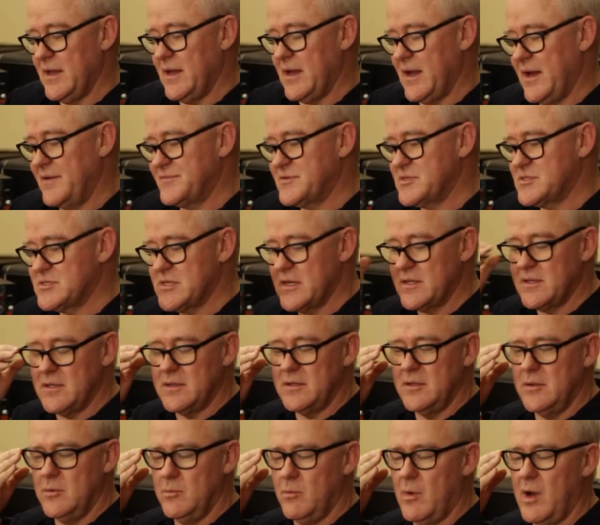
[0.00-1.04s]
Yeah, I have to say that
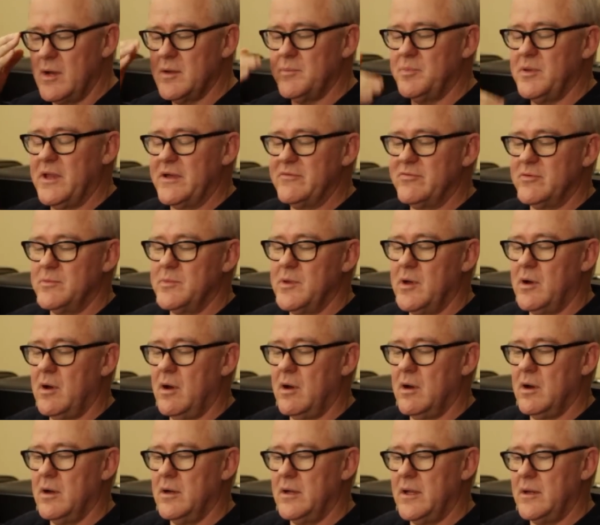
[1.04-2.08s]
you want to play from the
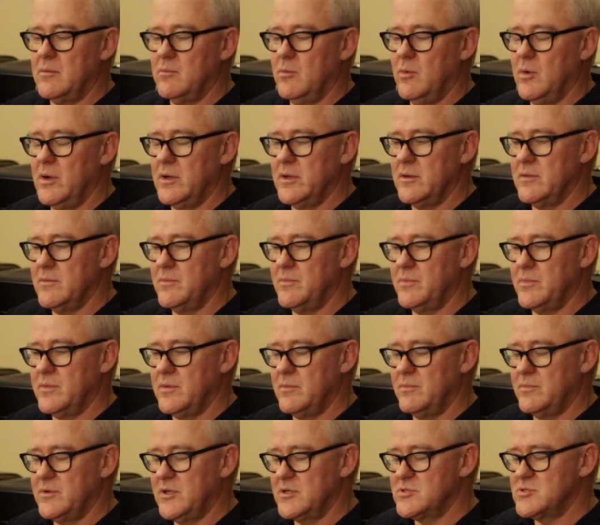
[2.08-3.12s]
heart, and one of the
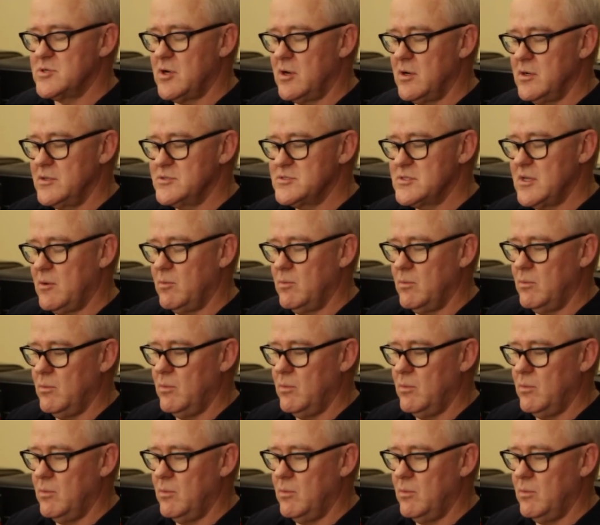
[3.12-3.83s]
guitars that